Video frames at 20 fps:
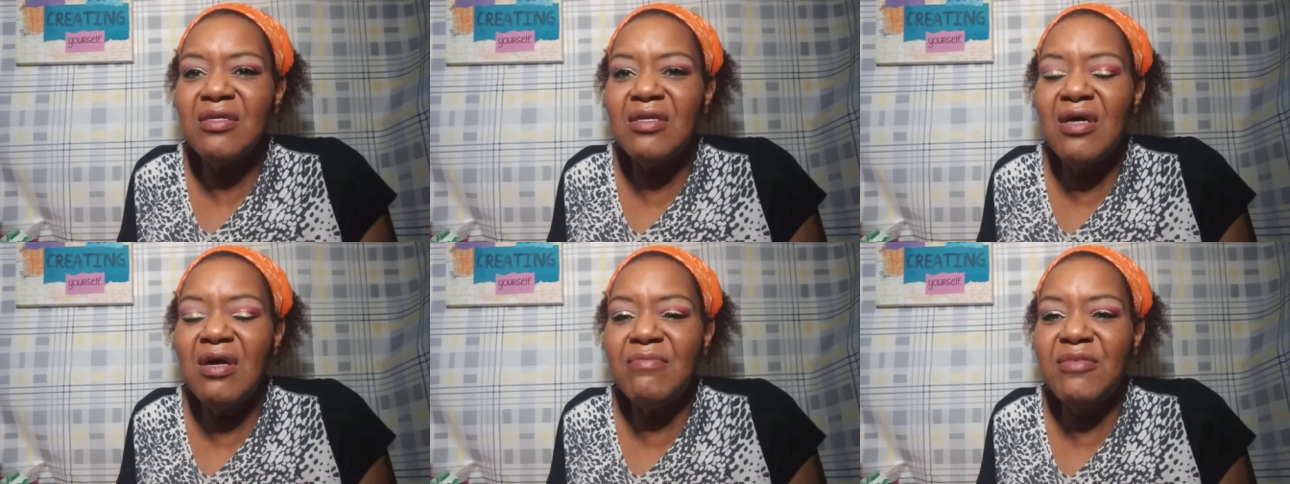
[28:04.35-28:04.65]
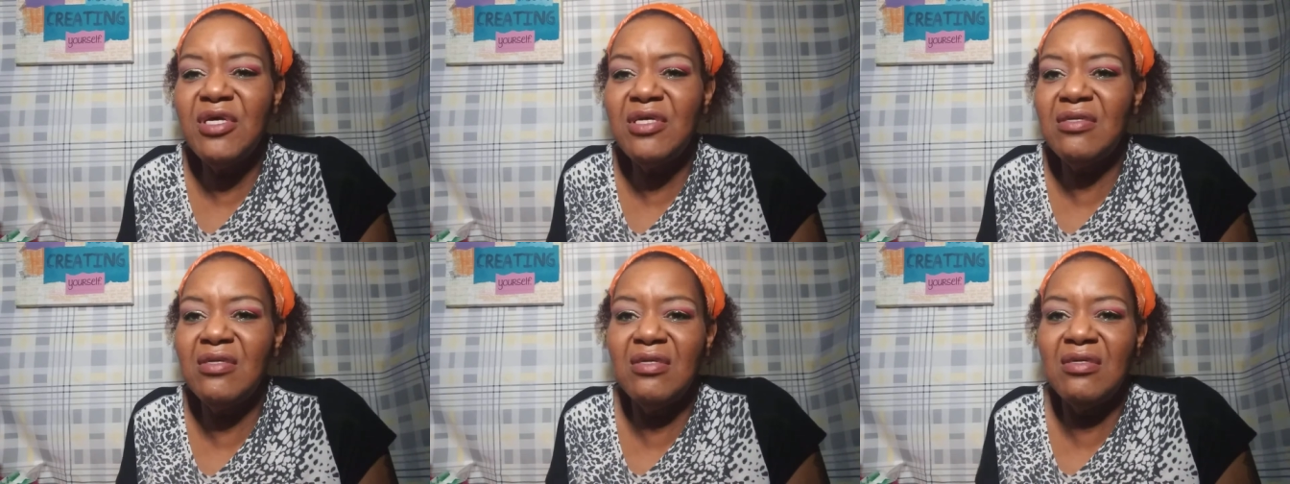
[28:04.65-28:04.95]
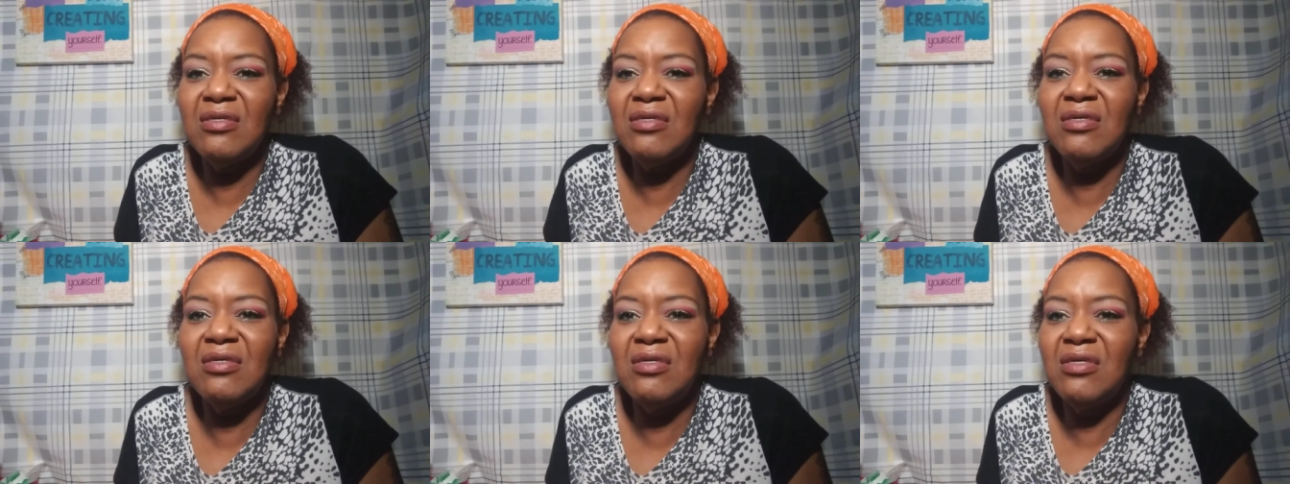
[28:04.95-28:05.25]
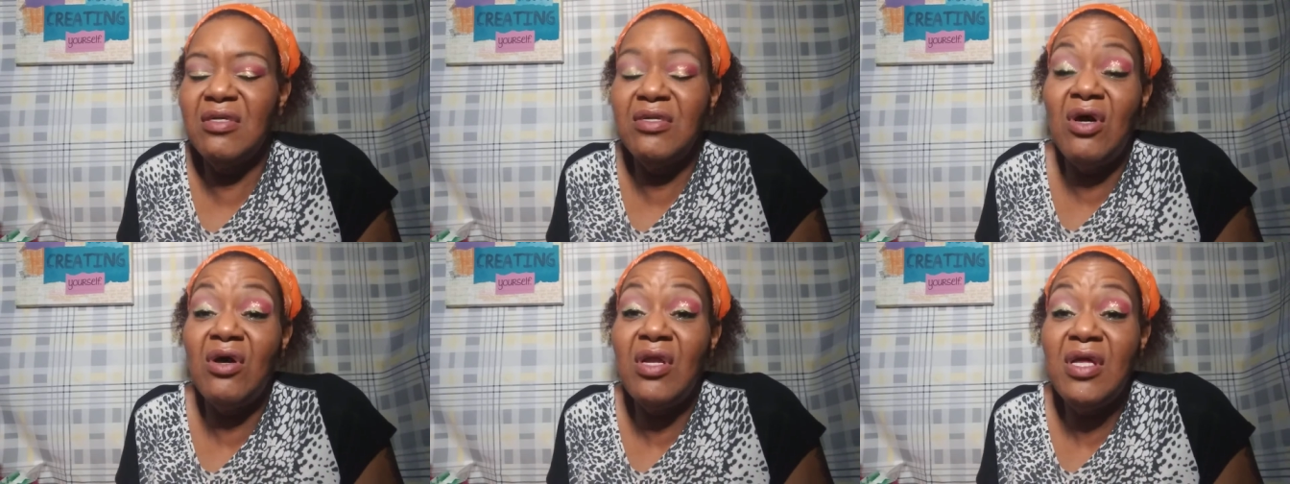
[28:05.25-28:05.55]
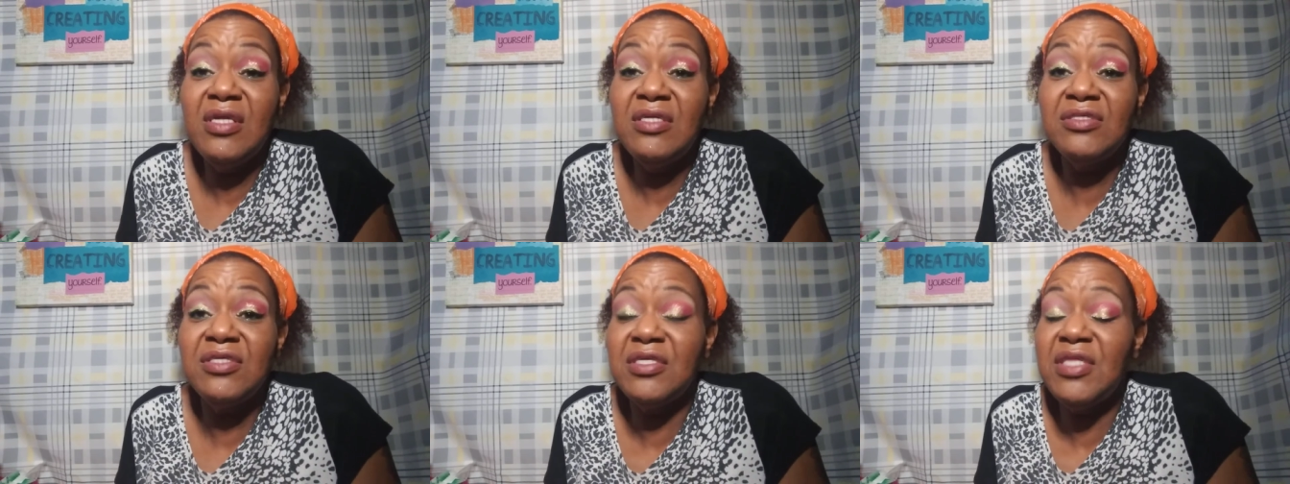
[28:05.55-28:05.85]
I mean, in all
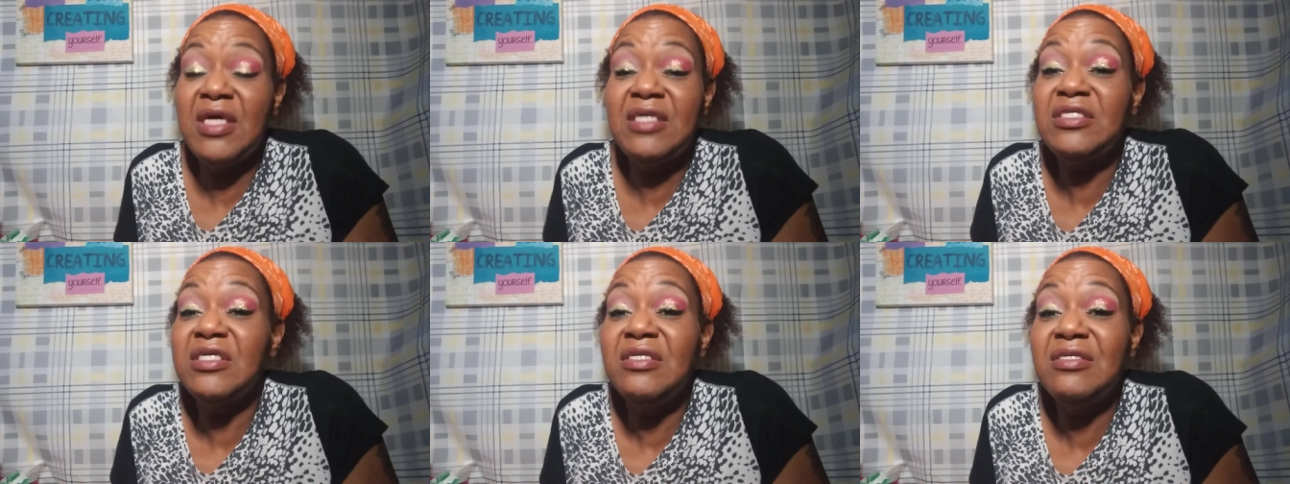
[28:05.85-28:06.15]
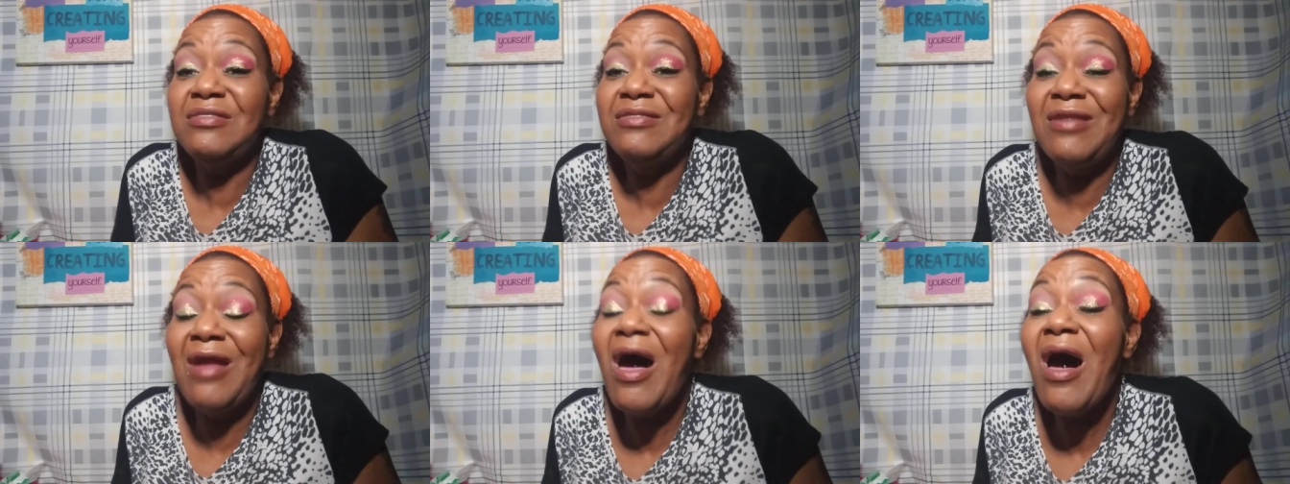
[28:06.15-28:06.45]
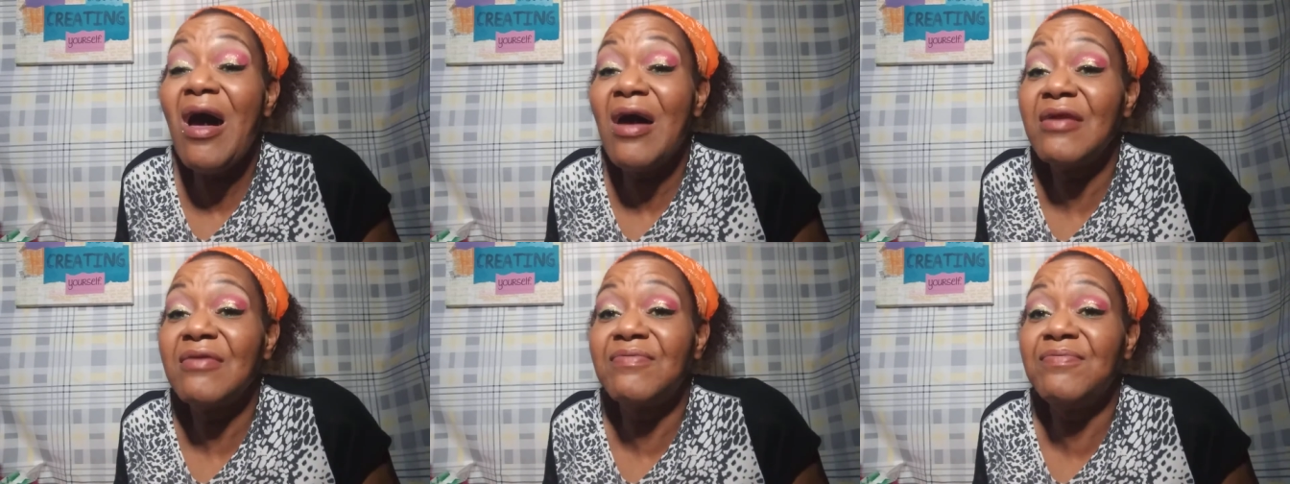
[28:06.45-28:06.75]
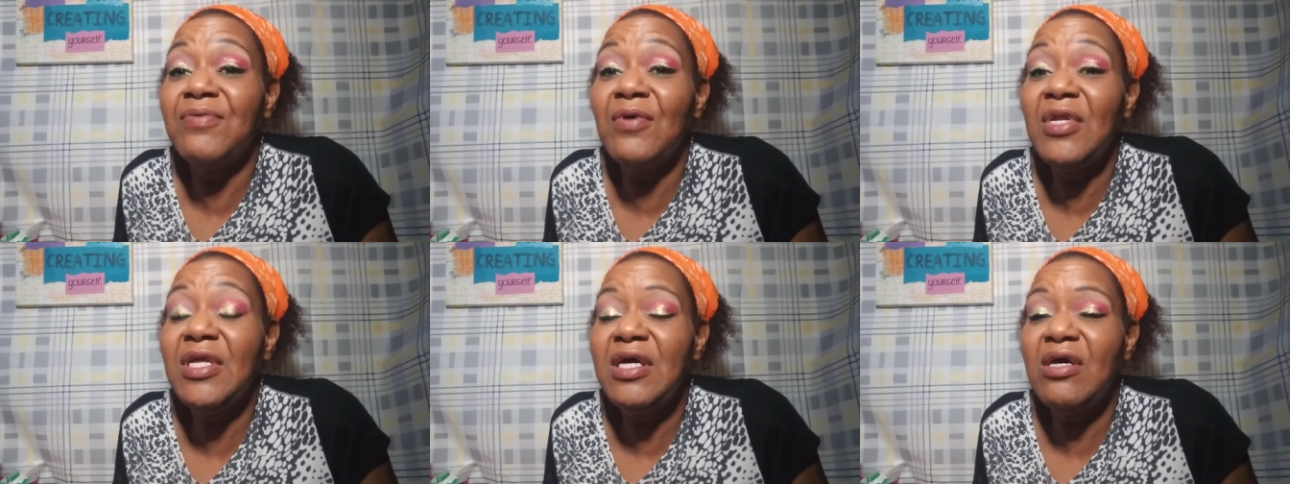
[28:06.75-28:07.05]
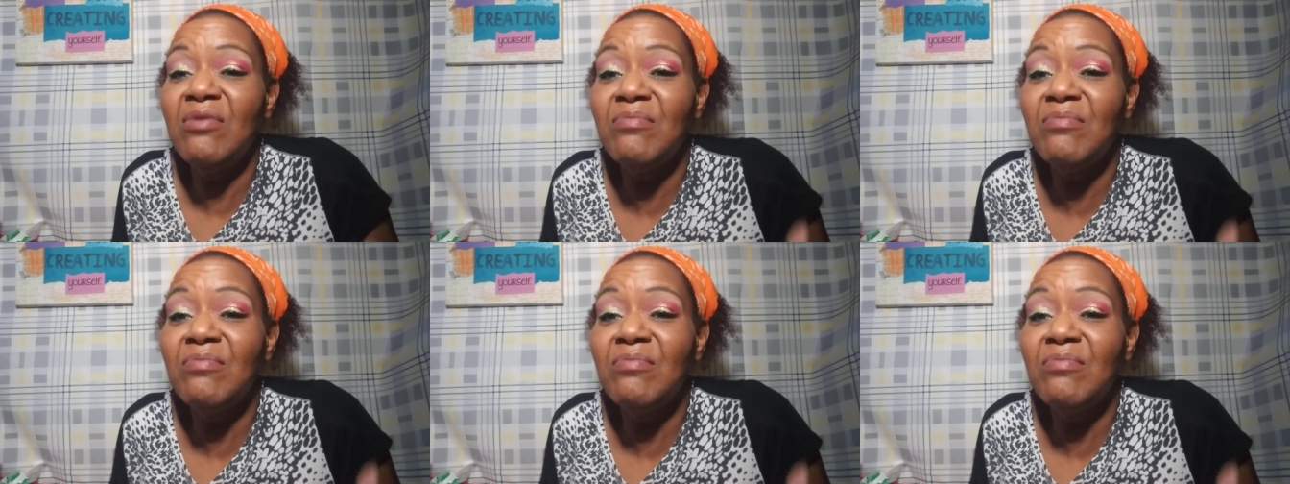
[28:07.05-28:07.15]
honesty, they did not fully,